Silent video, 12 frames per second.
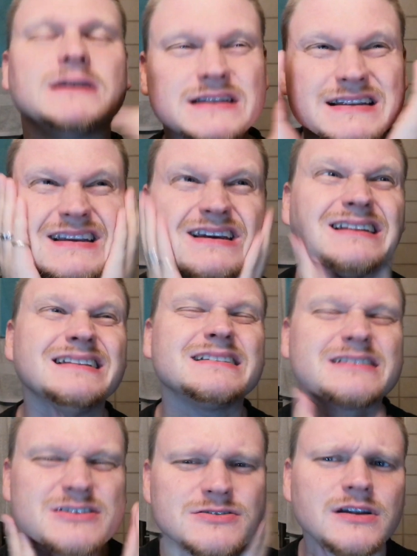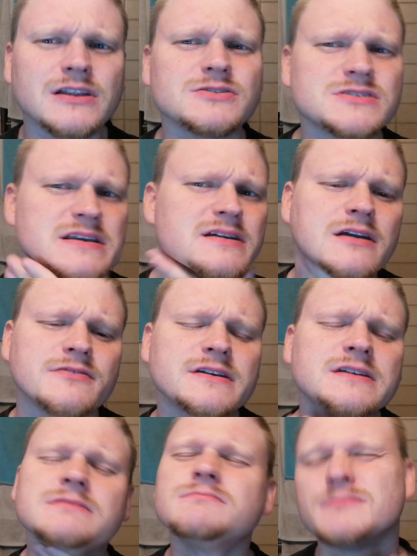I did get a little too close there, I
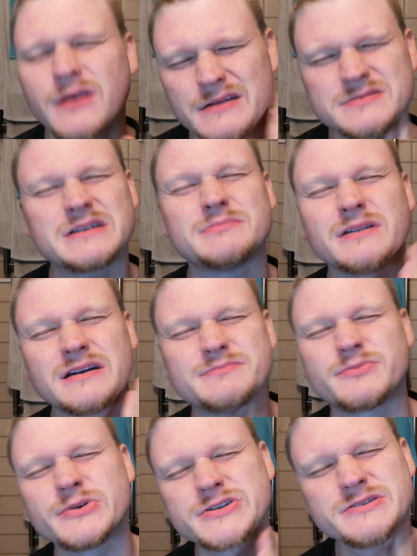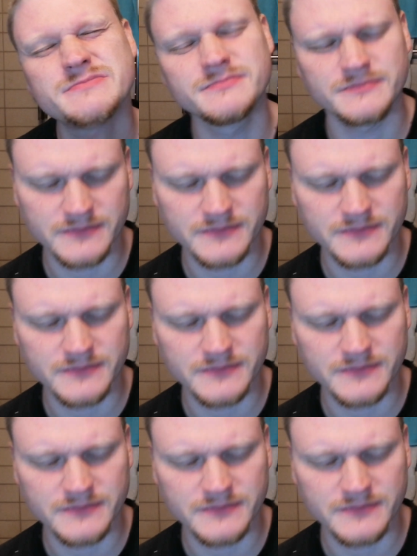think. Perhaps I applied pressure.